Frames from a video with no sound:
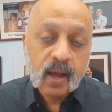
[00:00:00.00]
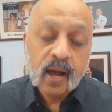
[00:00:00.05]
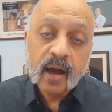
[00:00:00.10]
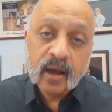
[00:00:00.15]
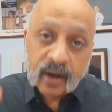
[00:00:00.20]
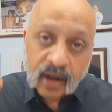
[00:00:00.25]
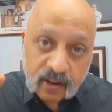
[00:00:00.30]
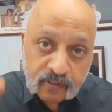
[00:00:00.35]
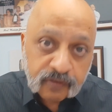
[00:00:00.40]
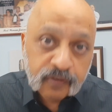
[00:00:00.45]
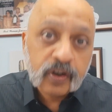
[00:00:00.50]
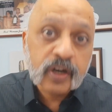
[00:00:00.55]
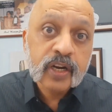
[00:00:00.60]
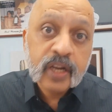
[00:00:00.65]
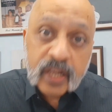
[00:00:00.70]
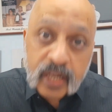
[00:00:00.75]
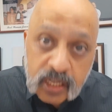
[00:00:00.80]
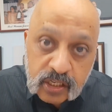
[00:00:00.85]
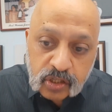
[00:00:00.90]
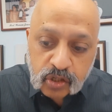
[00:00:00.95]
Our
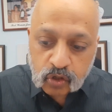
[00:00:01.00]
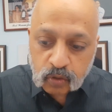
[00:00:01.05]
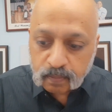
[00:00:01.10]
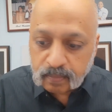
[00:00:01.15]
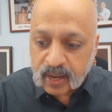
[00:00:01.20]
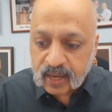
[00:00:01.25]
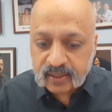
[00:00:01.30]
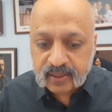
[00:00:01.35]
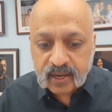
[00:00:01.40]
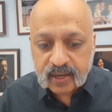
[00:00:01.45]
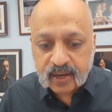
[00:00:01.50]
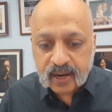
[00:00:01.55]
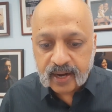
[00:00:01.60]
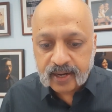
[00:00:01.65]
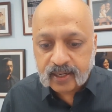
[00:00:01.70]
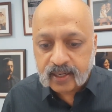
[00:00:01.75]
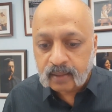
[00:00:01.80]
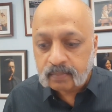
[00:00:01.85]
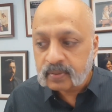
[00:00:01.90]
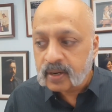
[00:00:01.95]
effort is to make that
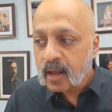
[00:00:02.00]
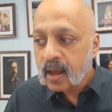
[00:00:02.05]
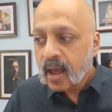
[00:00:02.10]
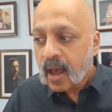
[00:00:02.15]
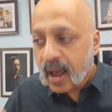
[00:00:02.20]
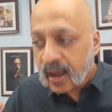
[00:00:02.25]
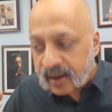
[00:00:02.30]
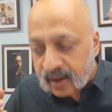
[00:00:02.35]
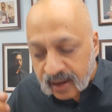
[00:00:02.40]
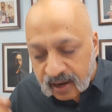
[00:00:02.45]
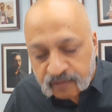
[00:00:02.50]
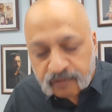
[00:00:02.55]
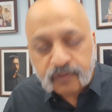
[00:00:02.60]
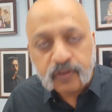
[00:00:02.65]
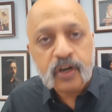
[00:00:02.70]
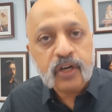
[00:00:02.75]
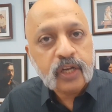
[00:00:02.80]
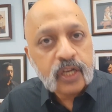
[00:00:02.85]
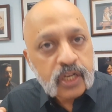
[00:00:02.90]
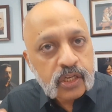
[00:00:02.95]
attempt, and our
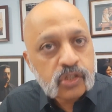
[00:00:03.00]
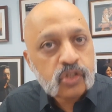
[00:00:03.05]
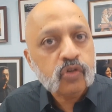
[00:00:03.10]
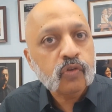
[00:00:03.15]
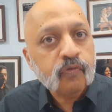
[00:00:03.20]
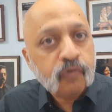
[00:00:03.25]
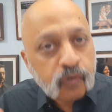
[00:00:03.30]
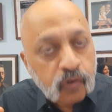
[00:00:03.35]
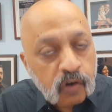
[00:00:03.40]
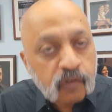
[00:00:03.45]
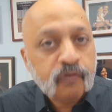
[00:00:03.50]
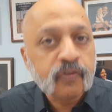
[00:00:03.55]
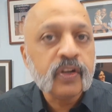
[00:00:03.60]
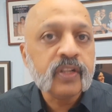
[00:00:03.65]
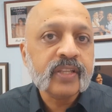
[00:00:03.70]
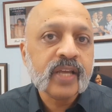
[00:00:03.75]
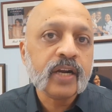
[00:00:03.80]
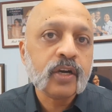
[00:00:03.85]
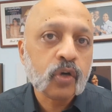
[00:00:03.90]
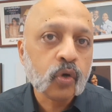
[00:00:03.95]
effort is to
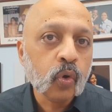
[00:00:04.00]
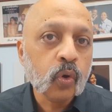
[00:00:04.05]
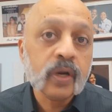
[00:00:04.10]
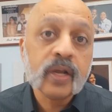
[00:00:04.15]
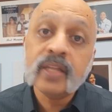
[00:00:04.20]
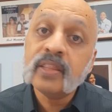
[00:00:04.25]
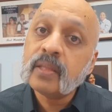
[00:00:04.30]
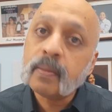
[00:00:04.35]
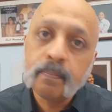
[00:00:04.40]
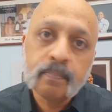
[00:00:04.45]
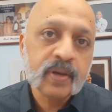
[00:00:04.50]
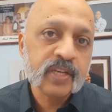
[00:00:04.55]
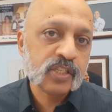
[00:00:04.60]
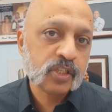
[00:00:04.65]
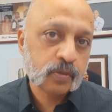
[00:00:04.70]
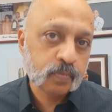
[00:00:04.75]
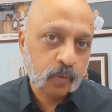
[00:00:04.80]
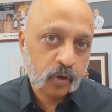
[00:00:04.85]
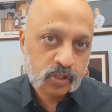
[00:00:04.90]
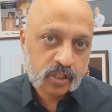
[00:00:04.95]
fulfill that role in the
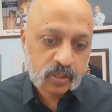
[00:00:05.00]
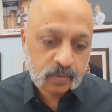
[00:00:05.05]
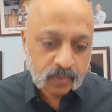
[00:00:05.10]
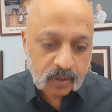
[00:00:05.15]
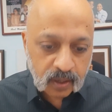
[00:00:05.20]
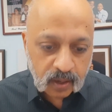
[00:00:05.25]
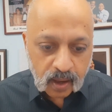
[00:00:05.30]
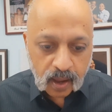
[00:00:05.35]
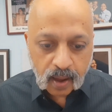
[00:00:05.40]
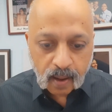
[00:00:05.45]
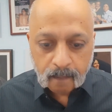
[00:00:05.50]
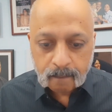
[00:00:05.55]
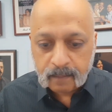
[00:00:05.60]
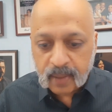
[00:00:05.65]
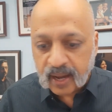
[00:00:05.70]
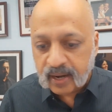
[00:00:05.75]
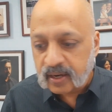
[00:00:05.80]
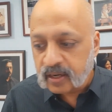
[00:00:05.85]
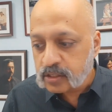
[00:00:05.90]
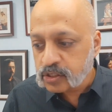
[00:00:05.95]
best possible
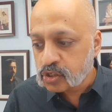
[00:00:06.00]
manner.